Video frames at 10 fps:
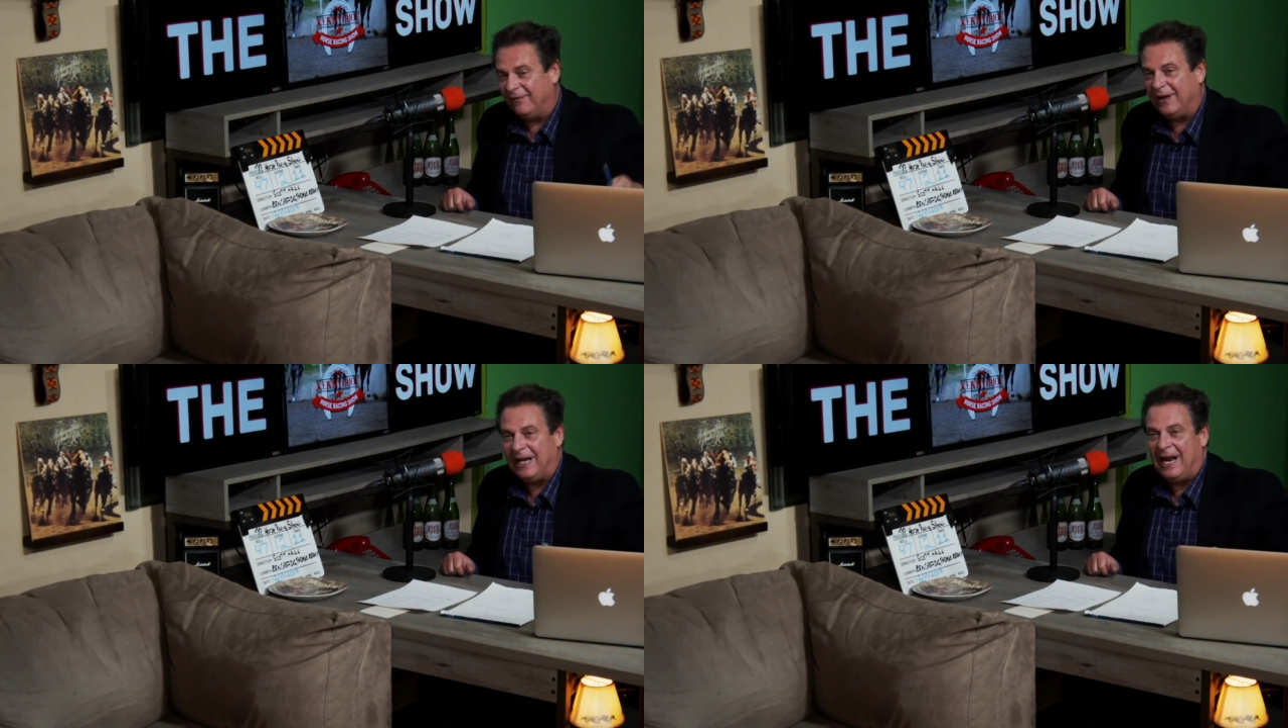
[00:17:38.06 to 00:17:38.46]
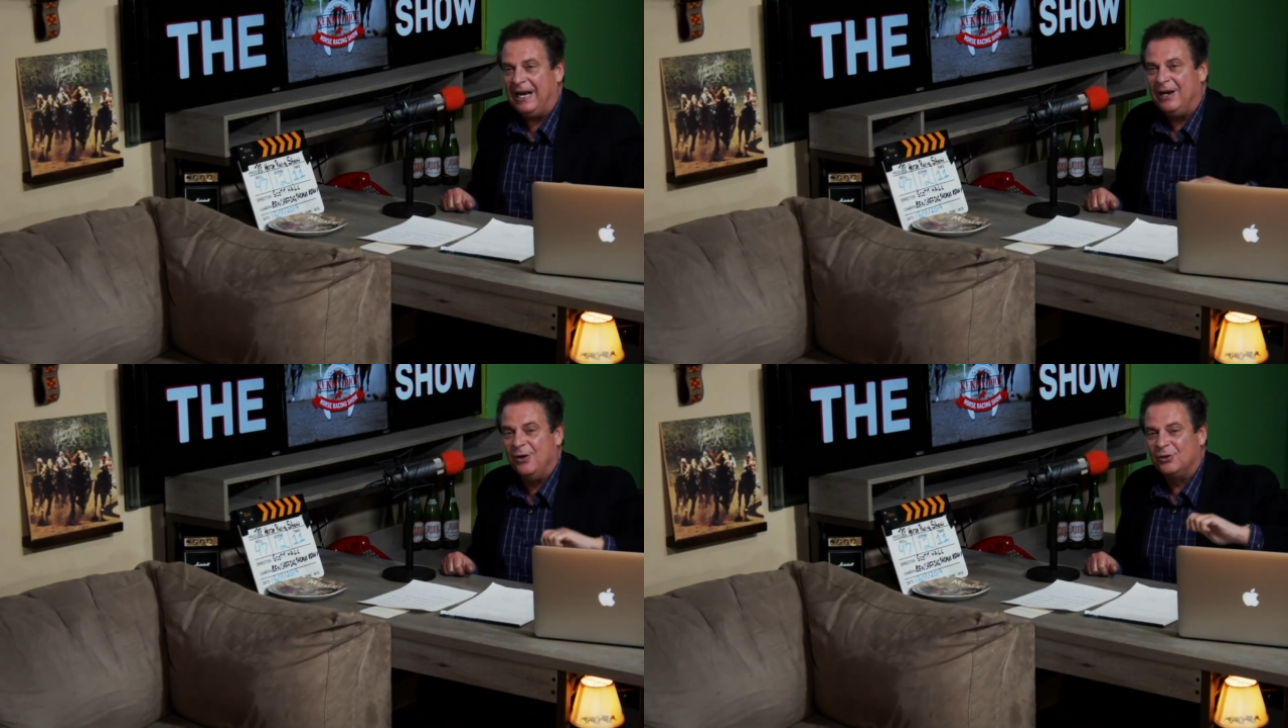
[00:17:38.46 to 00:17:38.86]

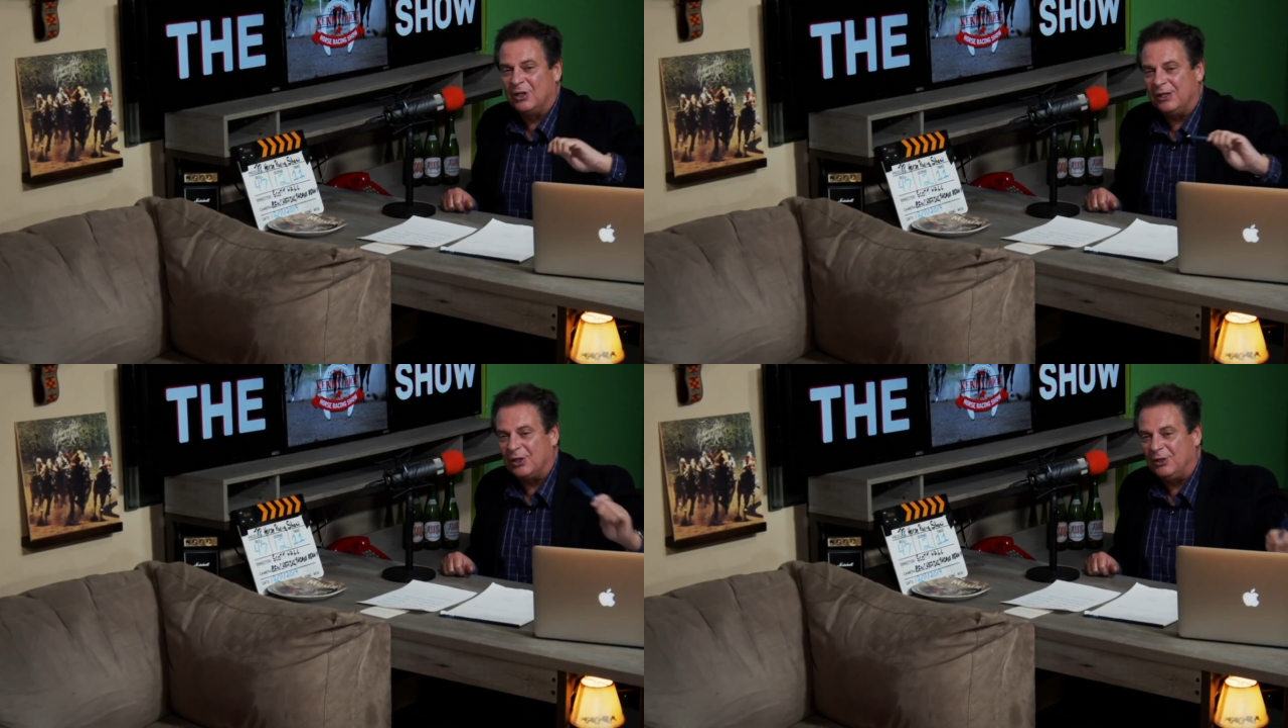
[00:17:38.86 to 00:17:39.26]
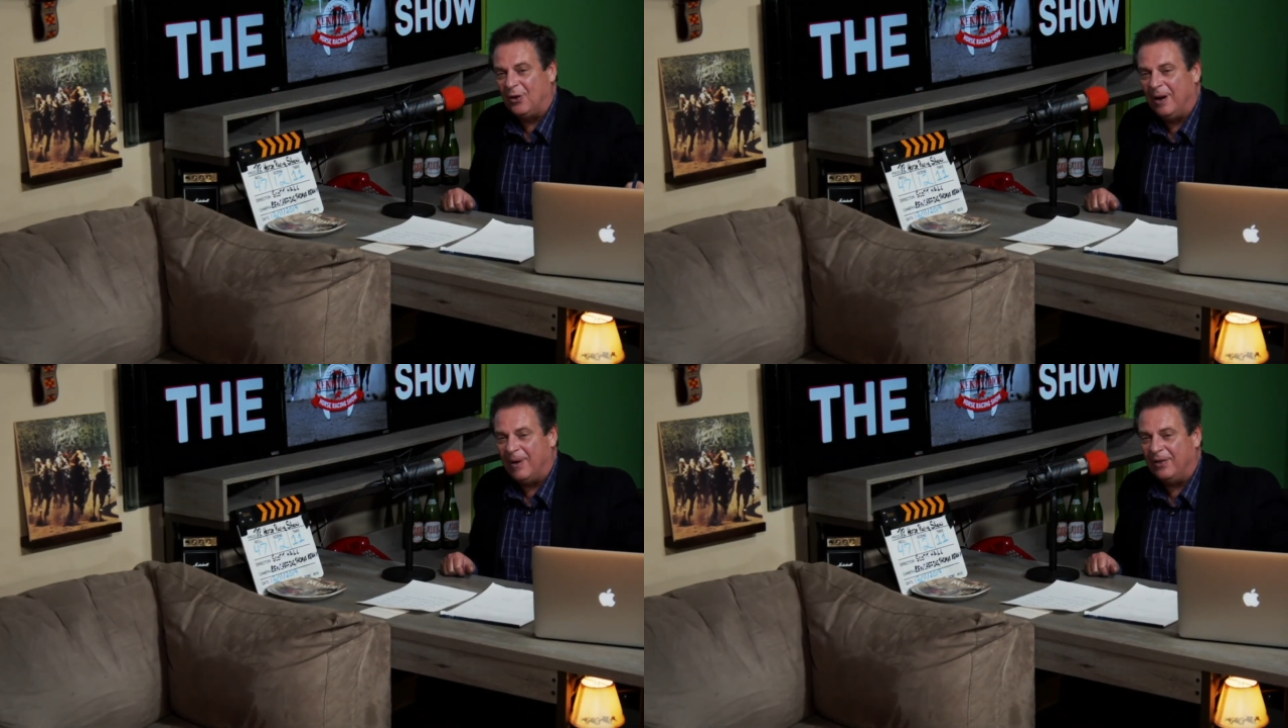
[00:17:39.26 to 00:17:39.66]
Daily News, listen to
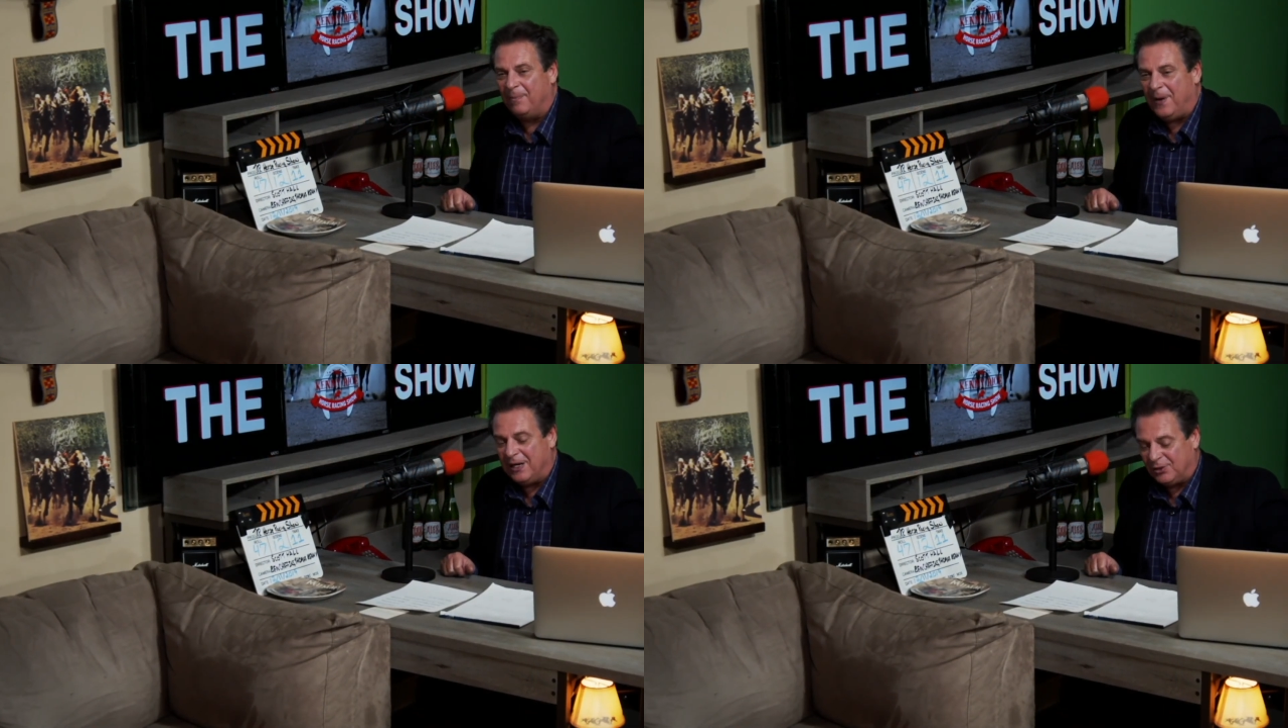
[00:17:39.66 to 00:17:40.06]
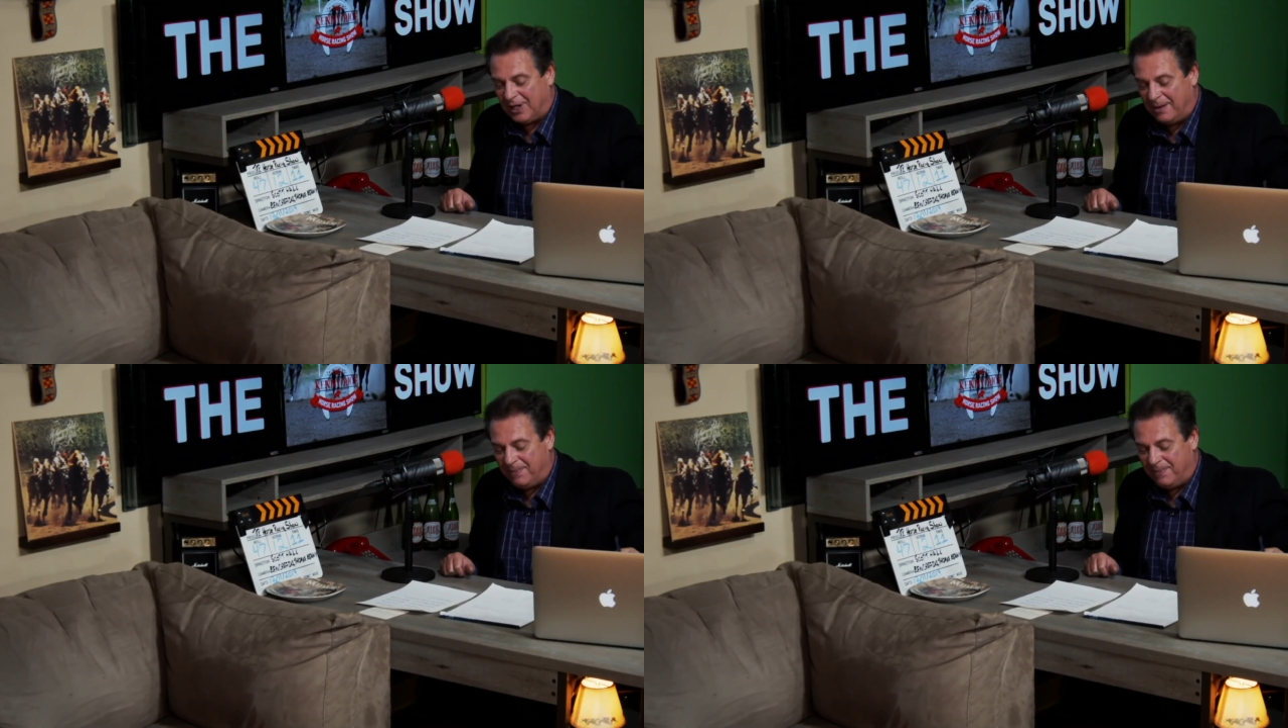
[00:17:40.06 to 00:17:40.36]
him on the Penn State